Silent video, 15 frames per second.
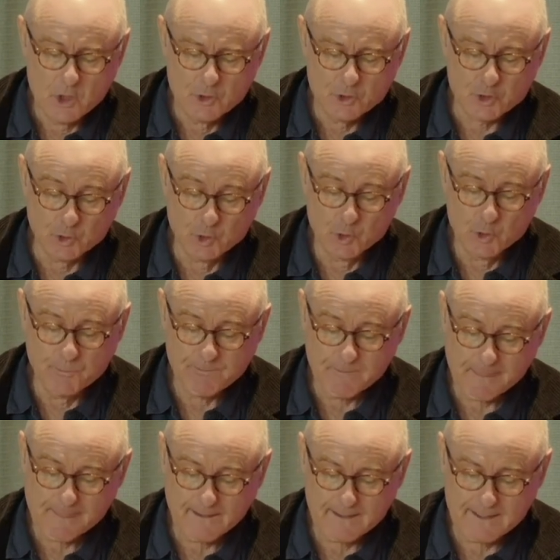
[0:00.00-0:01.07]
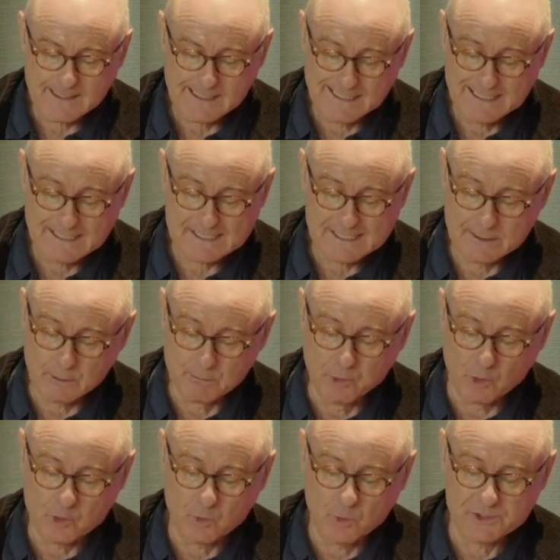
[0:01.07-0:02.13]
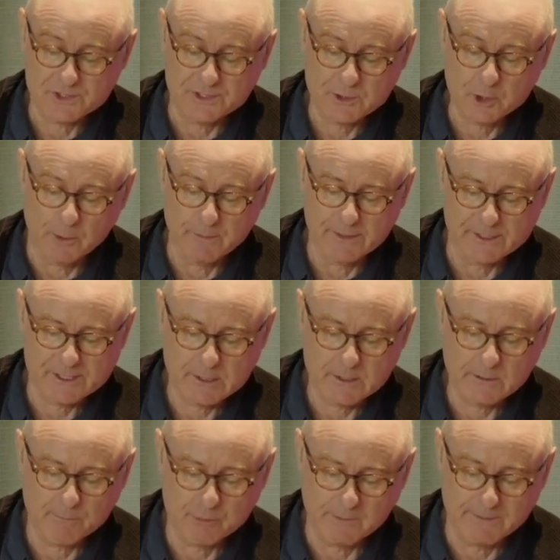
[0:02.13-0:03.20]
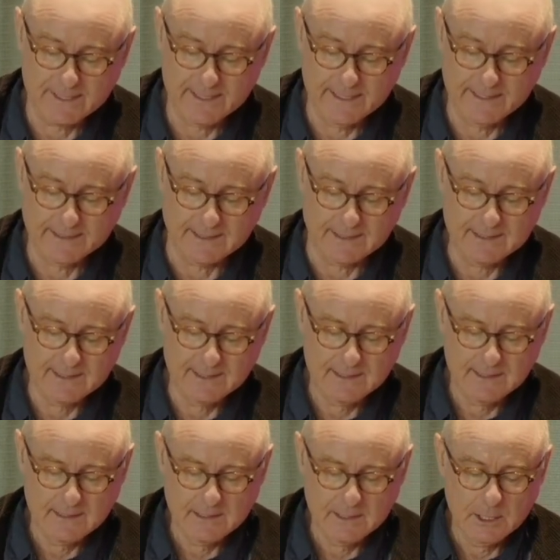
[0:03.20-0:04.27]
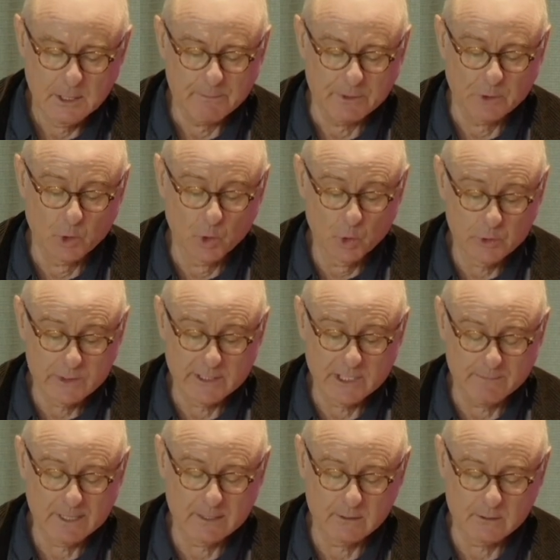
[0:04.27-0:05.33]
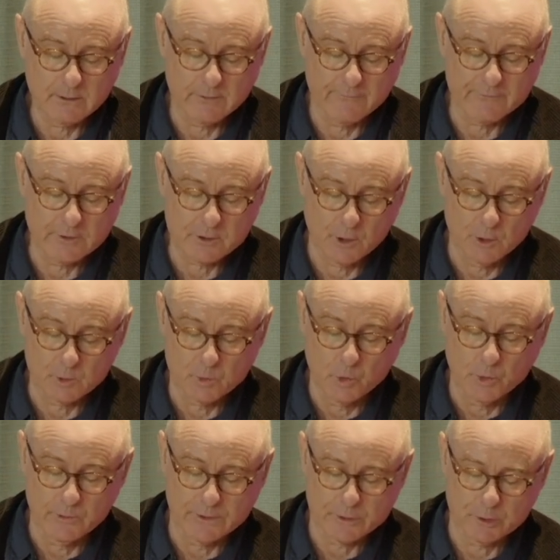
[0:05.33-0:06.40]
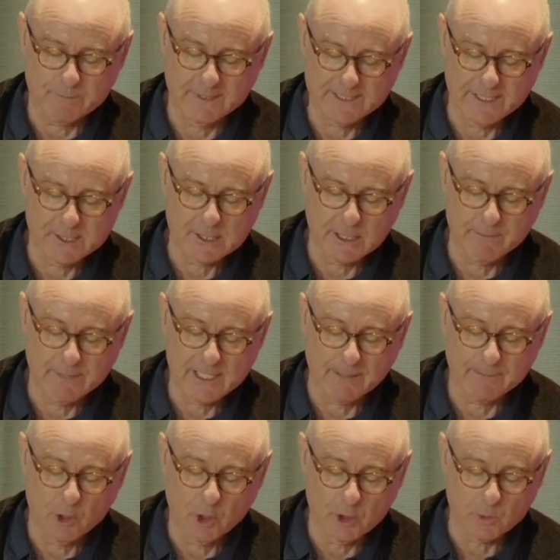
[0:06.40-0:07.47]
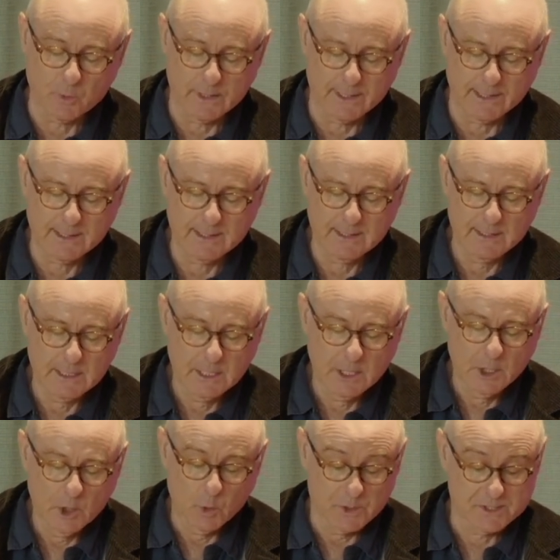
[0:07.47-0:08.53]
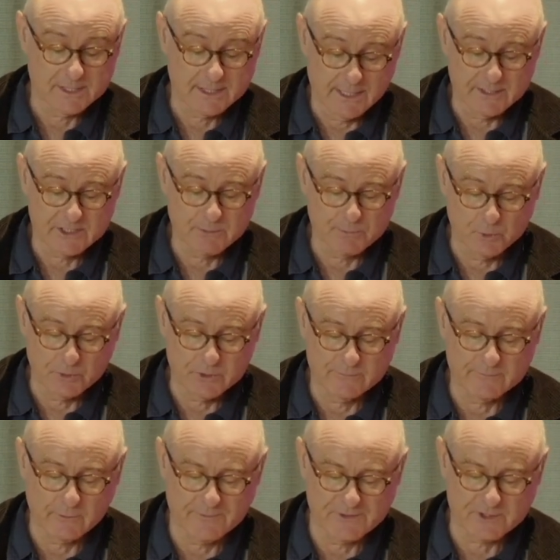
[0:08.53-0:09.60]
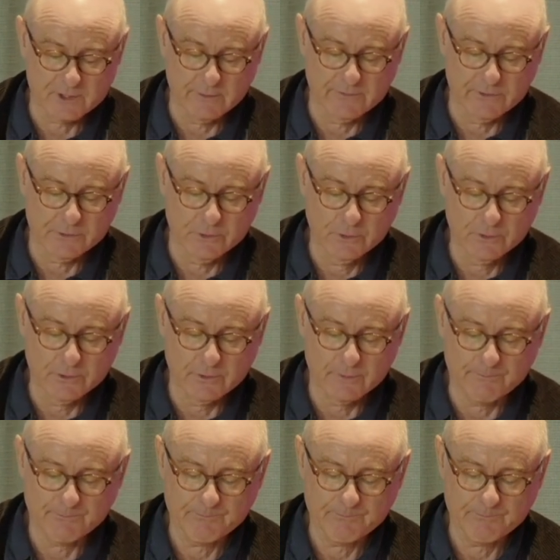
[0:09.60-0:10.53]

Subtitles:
True, Clark's little book wasn't communist propaganda, but nor in the middle of a Cold War that could potentially become a hot one was it unsupportive of the Soviet Union.